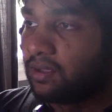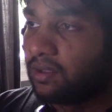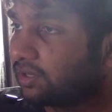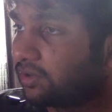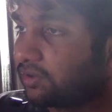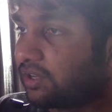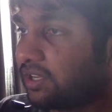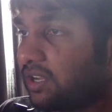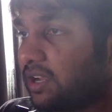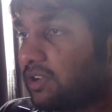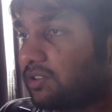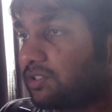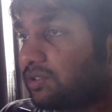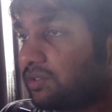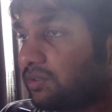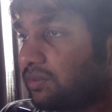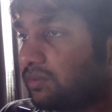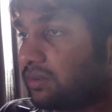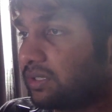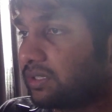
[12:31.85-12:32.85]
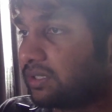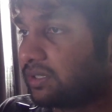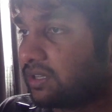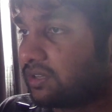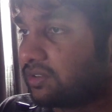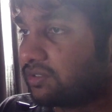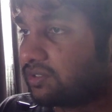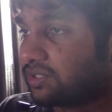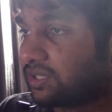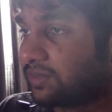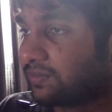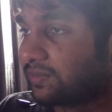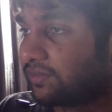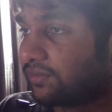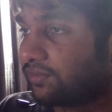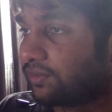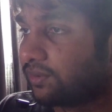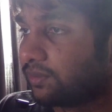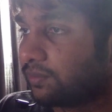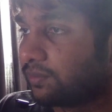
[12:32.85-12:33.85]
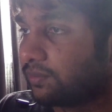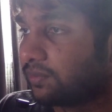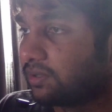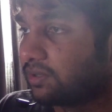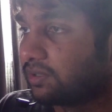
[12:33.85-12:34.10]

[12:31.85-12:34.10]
Okay, yeah, so here's something from